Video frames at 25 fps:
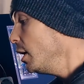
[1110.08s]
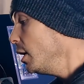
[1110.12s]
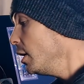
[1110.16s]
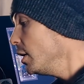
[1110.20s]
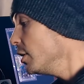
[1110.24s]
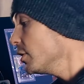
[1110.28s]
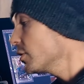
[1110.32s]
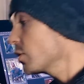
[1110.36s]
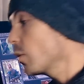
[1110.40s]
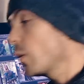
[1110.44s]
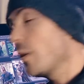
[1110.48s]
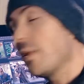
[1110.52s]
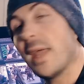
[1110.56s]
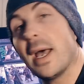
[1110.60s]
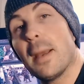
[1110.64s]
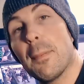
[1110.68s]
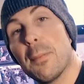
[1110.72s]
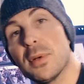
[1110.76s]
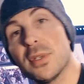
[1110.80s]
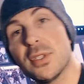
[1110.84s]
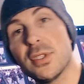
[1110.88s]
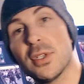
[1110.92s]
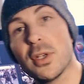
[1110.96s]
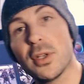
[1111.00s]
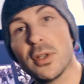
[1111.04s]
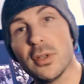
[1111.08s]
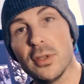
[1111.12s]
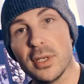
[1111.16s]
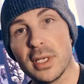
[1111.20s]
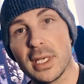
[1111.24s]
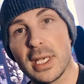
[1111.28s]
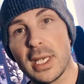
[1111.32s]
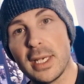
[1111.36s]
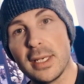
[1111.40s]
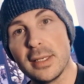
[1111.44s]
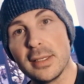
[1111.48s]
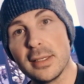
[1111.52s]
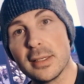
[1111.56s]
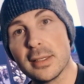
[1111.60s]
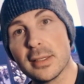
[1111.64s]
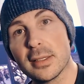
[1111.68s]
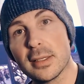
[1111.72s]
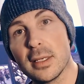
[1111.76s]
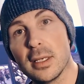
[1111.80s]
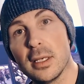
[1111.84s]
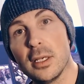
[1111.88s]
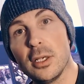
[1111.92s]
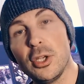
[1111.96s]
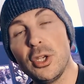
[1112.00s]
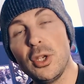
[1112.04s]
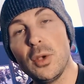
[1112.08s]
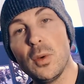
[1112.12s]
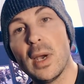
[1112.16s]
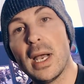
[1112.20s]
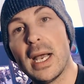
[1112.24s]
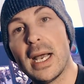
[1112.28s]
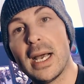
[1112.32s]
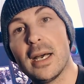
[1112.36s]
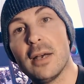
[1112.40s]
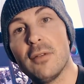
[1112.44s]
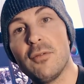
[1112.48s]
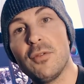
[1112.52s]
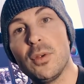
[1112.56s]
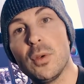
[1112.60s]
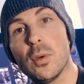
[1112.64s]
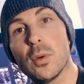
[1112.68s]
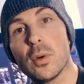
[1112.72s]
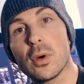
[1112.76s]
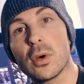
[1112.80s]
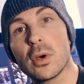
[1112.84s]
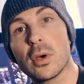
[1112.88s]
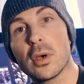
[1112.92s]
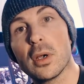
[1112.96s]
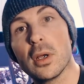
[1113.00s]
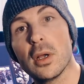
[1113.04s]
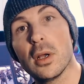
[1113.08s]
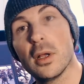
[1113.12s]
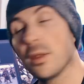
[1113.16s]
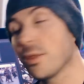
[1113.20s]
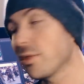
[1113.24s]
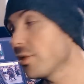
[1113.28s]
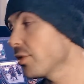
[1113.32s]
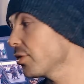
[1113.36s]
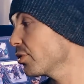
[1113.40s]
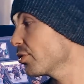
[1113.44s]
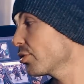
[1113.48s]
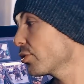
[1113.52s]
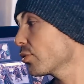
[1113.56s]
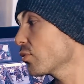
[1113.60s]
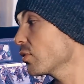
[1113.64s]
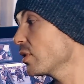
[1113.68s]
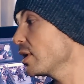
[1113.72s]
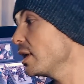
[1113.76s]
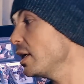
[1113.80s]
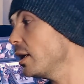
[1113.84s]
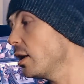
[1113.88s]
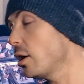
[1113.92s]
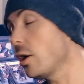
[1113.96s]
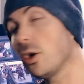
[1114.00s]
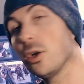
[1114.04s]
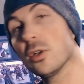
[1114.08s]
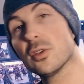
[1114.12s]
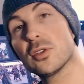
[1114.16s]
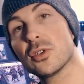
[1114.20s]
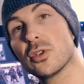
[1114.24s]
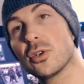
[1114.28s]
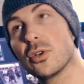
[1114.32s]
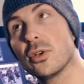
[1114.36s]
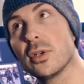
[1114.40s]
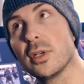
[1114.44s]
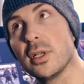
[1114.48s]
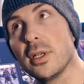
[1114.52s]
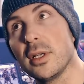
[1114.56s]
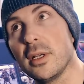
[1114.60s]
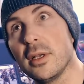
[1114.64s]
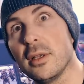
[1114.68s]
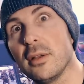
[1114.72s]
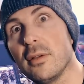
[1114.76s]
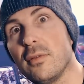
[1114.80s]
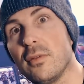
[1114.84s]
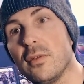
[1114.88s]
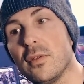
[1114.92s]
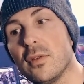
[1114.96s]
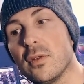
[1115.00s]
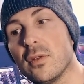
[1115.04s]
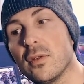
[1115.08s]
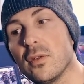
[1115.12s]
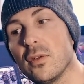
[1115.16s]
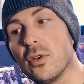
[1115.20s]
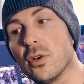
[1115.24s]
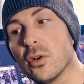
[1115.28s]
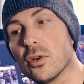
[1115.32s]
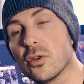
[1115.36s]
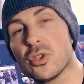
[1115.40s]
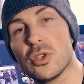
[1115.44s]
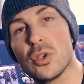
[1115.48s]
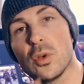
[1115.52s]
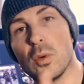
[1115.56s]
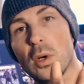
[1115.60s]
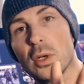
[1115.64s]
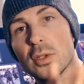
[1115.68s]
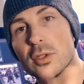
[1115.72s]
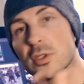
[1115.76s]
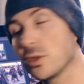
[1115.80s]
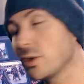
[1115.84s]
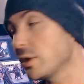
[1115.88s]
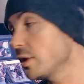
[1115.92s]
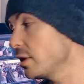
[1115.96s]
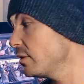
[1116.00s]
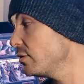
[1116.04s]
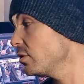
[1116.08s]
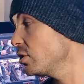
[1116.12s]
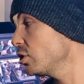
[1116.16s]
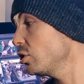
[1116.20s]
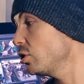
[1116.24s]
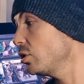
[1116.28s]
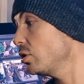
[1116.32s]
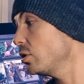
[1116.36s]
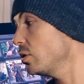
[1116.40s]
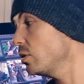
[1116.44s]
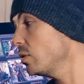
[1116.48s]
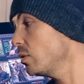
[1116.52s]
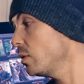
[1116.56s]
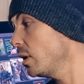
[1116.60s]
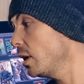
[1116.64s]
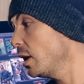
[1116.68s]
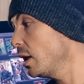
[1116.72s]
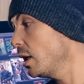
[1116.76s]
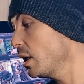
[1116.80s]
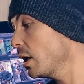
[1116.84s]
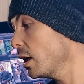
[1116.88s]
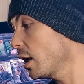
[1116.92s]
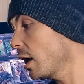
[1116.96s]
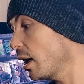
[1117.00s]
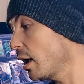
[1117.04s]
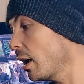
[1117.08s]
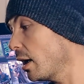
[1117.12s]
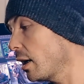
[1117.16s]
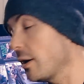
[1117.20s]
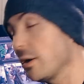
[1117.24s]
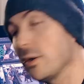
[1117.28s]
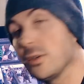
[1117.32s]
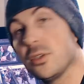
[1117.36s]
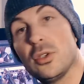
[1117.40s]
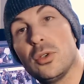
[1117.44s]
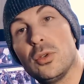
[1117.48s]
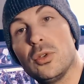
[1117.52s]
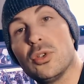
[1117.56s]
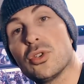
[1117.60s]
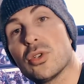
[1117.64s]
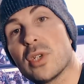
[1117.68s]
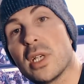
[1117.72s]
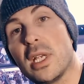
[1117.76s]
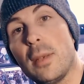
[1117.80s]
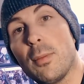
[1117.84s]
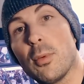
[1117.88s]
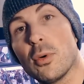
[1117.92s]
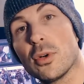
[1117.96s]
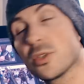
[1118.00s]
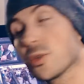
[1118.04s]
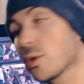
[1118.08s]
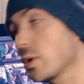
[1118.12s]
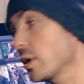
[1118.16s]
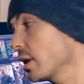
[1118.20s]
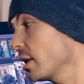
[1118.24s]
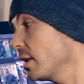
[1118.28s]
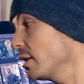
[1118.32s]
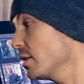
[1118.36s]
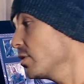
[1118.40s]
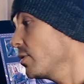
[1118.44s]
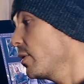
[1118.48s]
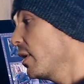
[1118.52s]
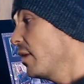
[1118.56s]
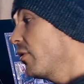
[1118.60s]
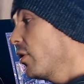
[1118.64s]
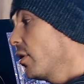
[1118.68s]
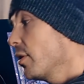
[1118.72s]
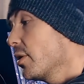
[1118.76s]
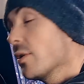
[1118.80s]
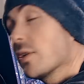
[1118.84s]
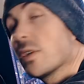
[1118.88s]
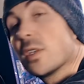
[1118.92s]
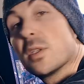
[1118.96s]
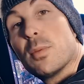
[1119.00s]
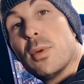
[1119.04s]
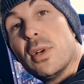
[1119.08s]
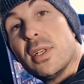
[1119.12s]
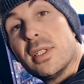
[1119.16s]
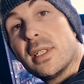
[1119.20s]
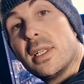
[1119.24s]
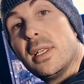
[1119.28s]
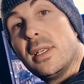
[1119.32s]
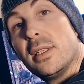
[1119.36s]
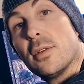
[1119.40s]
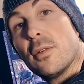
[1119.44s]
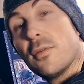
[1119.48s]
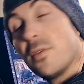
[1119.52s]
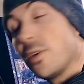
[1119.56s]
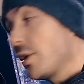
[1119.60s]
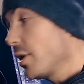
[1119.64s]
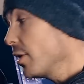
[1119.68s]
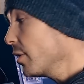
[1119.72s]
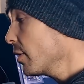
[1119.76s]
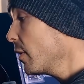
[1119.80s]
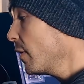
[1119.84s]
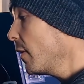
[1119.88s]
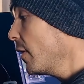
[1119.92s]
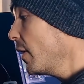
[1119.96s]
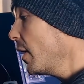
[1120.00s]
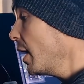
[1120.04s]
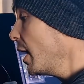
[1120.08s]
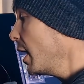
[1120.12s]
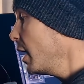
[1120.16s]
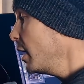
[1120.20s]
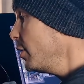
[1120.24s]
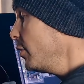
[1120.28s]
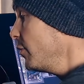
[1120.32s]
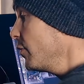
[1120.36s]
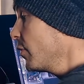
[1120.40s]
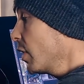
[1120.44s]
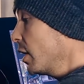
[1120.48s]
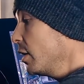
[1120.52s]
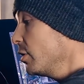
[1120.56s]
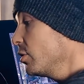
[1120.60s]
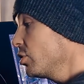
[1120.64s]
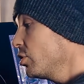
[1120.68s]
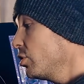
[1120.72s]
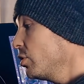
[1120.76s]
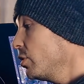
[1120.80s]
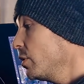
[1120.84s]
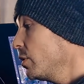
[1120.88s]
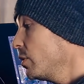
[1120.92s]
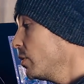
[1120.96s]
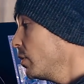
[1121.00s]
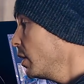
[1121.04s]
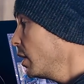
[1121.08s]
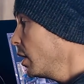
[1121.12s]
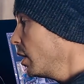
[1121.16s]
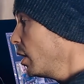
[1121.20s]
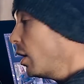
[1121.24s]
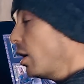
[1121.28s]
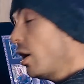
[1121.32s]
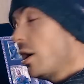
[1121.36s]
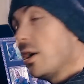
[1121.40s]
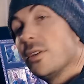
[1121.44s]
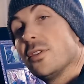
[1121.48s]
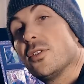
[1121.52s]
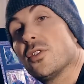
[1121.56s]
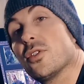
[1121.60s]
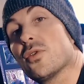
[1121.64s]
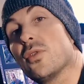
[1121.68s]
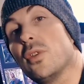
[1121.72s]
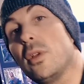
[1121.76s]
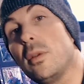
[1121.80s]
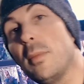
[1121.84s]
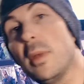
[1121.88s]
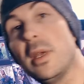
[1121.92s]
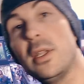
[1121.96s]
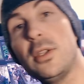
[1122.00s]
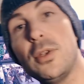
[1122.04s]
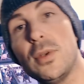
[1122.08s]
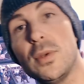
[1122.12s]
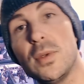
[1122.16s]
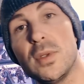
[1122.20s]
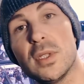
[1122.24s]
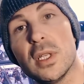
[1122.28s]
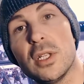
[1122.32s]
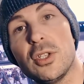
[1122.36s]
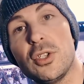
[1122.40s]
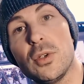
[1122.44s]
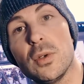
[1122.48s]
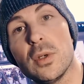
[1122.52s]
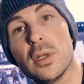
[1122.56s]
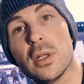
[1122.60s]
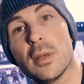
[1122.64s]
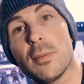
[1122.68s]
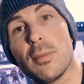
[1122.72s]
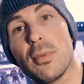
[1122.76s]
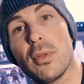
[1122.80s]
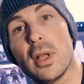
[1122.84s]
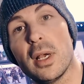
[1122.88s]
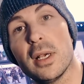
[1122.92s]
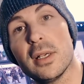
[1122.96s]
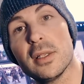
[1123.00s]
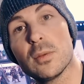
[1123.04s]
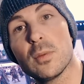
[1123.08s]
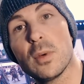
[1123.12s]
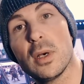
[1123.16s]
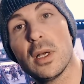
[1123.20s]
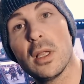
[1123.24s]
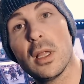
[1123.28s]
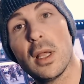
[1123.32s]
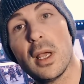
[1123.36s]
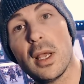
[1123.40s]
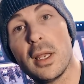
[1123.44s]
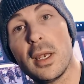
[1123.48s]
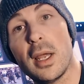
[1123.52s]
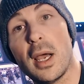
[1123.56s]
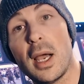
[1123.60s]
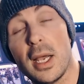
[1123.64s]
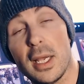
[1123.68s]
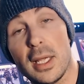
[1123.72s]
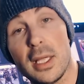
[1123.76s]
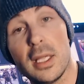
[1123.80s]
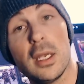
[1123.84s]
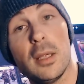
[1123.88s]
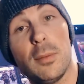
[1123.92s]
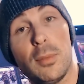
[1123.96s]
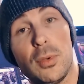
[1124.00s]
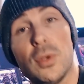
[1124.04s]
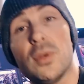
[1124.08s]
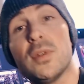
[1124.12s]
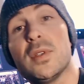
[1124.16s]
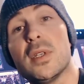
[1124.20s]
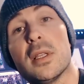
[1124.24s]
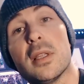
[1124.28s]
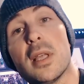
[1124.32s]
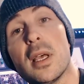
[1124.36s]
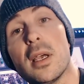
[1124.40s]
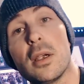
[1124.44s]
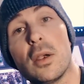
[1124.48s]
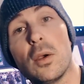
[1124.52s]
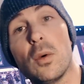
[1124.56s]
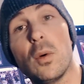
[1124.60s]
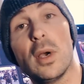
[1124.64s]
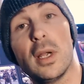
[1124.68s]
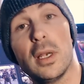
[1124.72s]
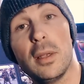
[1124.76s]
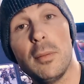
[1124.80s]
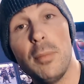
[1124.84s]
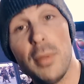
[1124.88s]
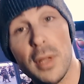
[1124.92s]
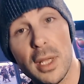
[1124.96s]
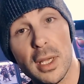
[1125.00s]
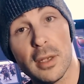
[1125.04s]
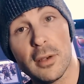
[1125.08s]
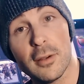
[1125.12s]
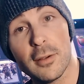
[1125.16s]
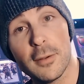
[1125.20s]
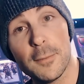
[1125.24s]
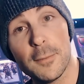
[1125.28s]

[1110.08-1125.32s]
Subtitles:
So in that particular case, you have your two alternatives to keyboard shortcuts. You have all your express keys over here, and you've got two on-screen menus that you can apply as well. And I end up using that quite a bit